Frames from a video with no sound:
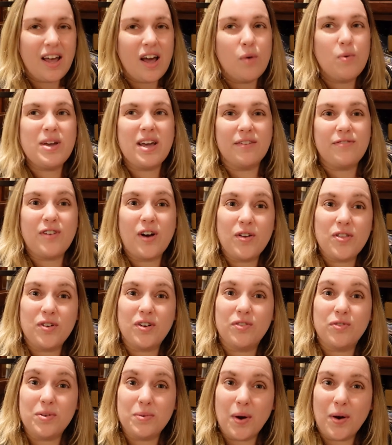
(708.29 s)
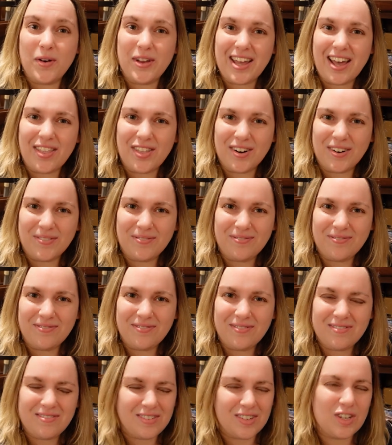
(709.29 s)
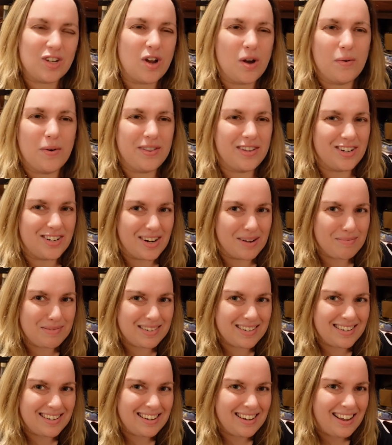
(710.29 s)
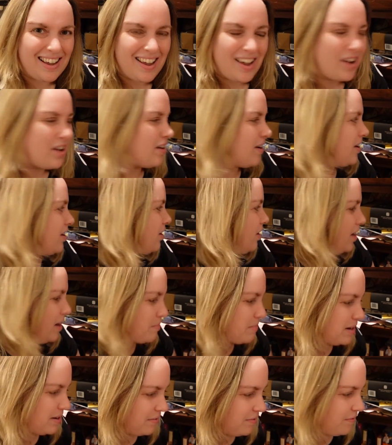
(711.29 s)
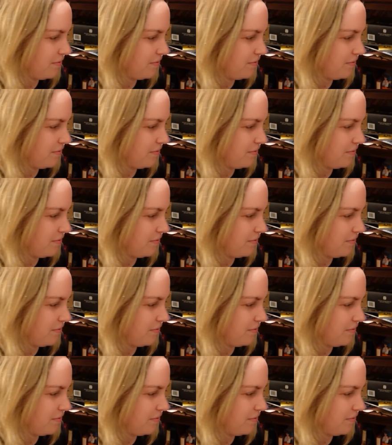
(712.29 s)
We get farther if we row together to go on the ships. All right, y'all, I'm gonna